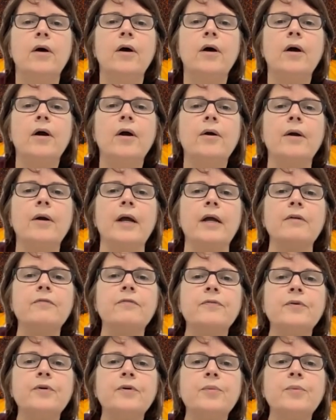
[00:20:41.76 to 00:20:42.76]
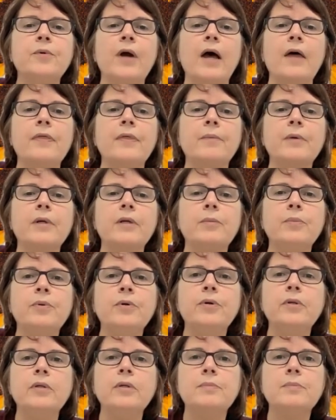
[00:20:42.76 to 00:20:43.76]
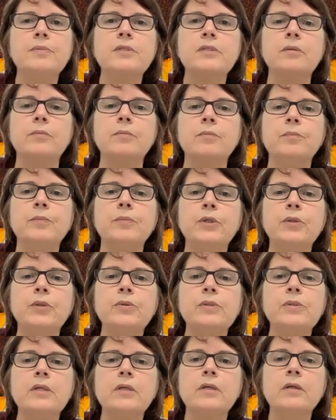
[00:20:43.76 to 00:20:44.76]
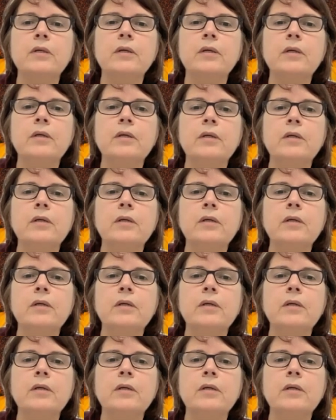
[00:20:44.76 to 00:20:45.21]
All right, full breath. I'm going to pull up some music.